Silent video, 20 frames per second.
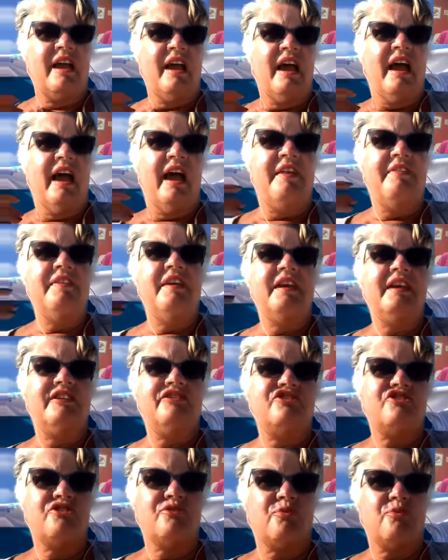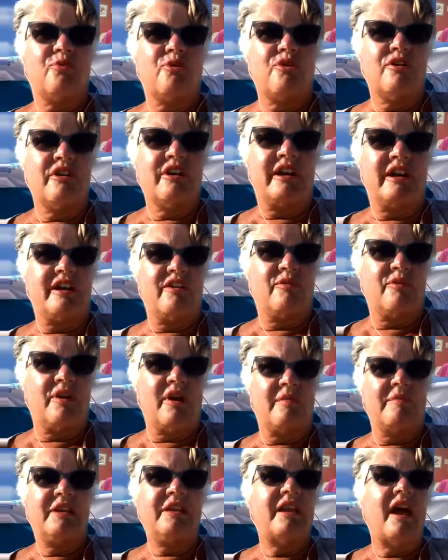And then as you're working with, I
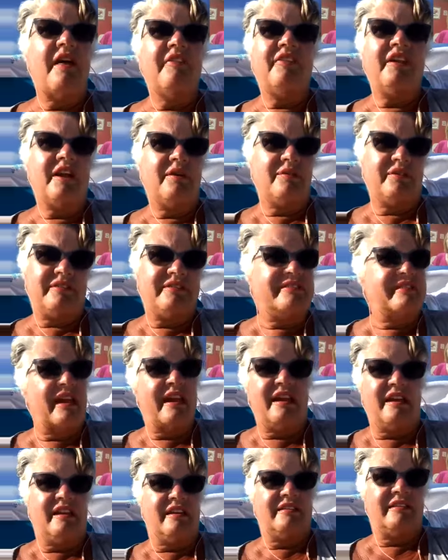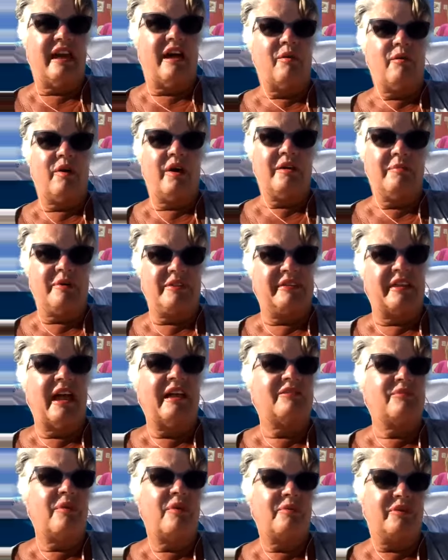mean, not that I was saying it that way, but
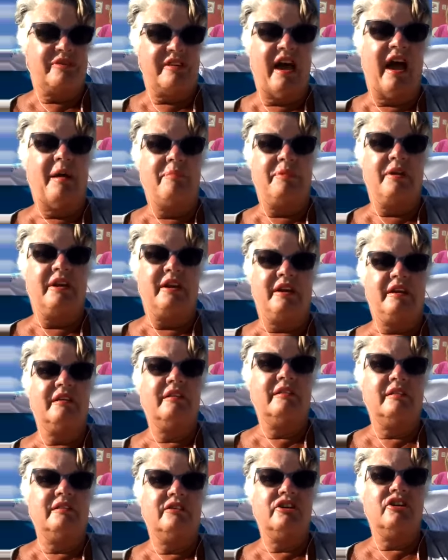that's what was happening, you